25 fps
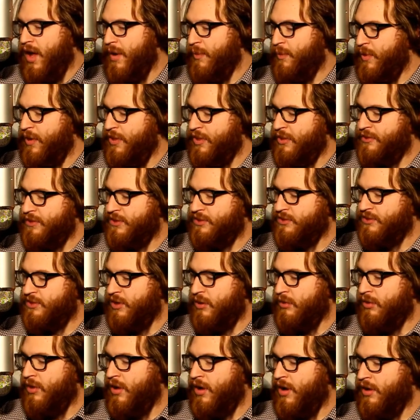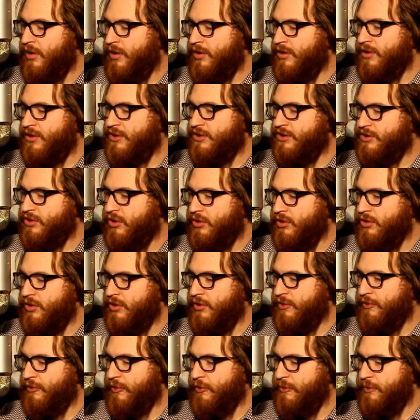and when there is no longer a
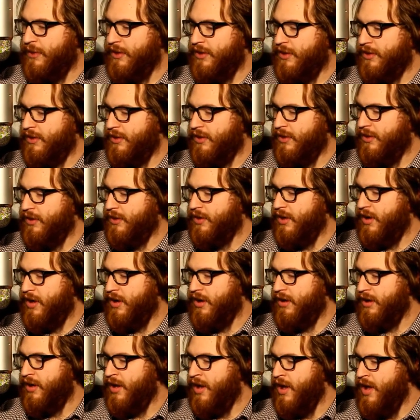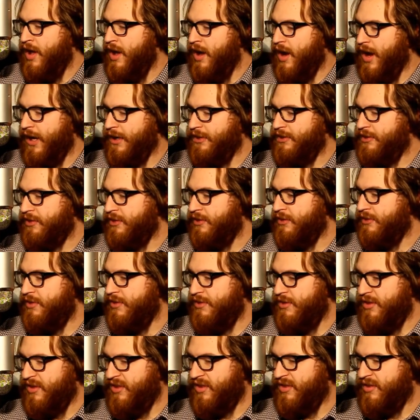shoulder for me to lean on, I turn
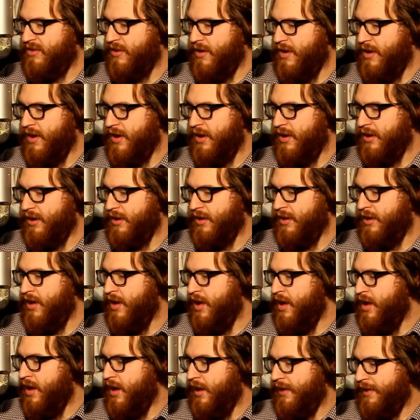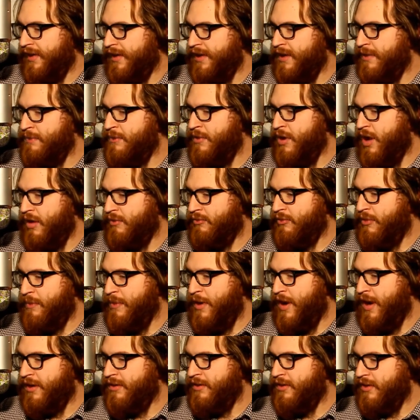to the sky, and I am not
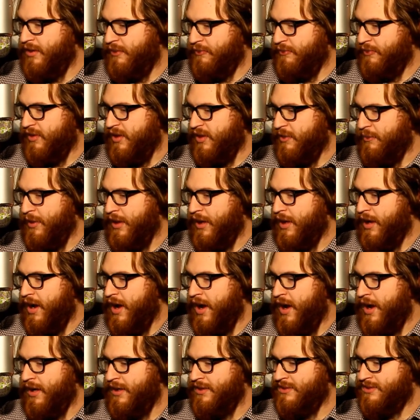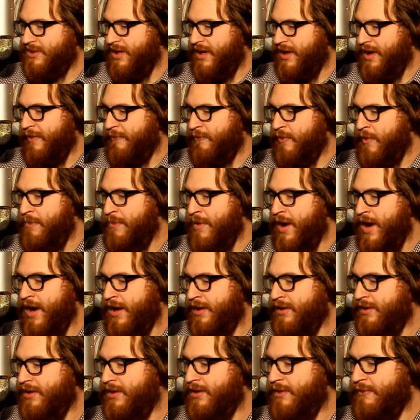reminded of gleaming eyes, I am
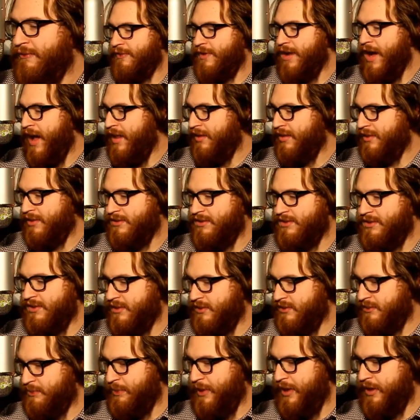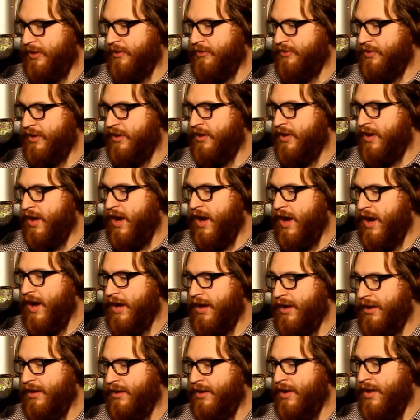reminded of galaxies bigger than
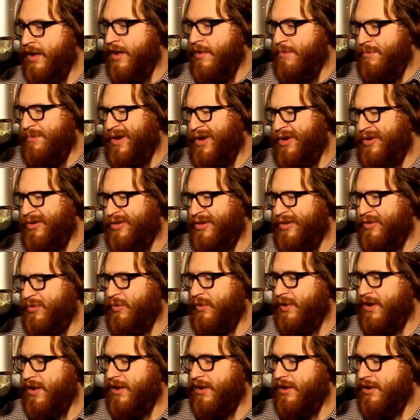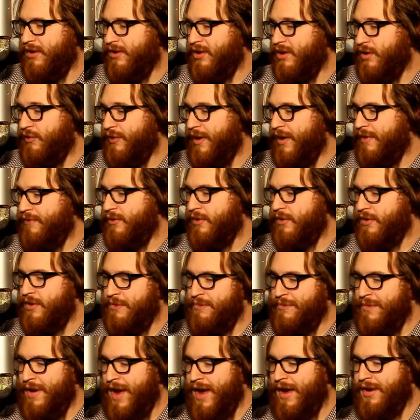I, bigger than we could have ever
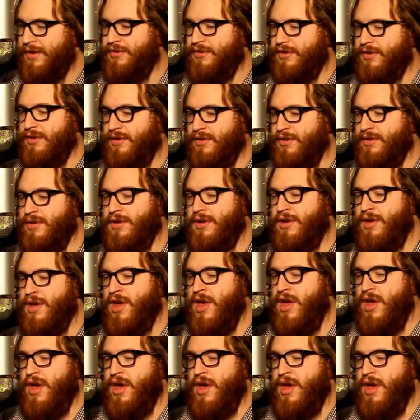imagined.